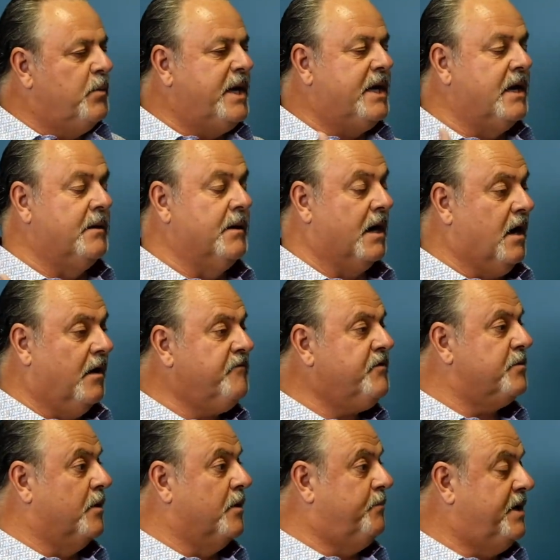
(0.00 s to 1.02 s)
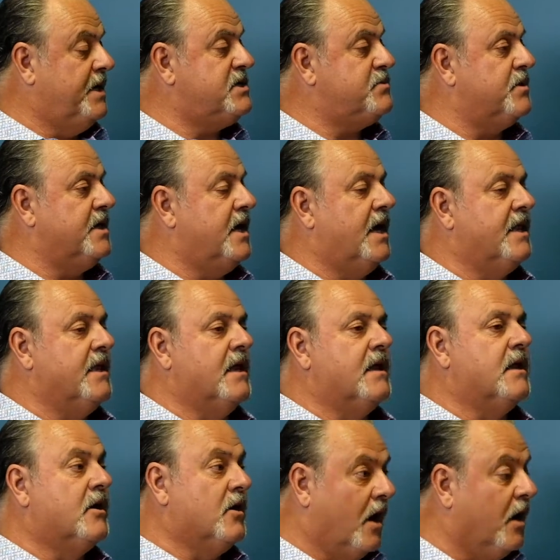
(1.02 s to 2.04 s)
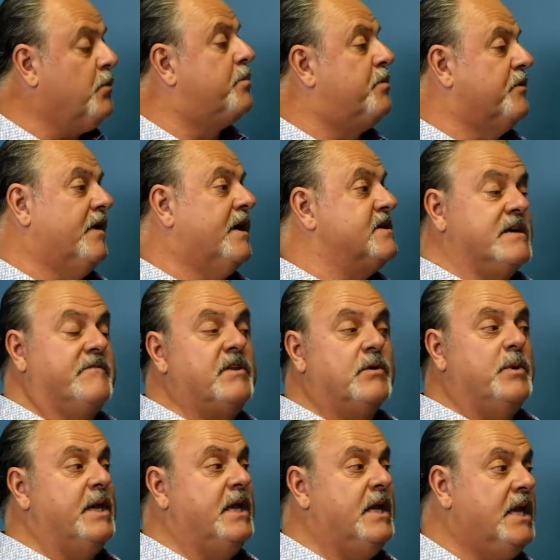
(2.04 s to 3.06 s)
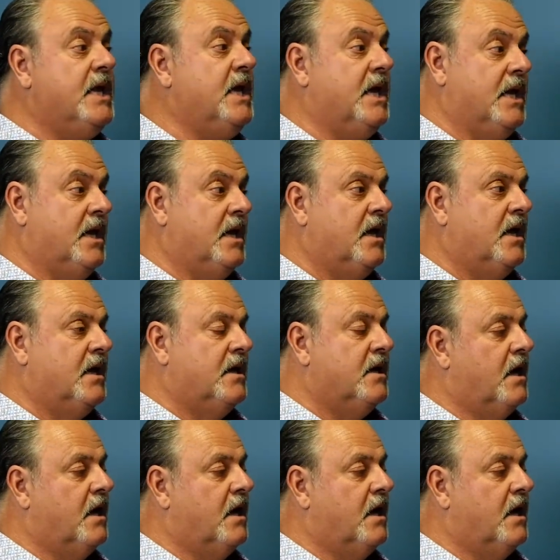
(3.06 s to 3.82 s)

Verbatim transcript: we, can get comfortable and peace with that, that God will provide us everything we need, mm-hmm.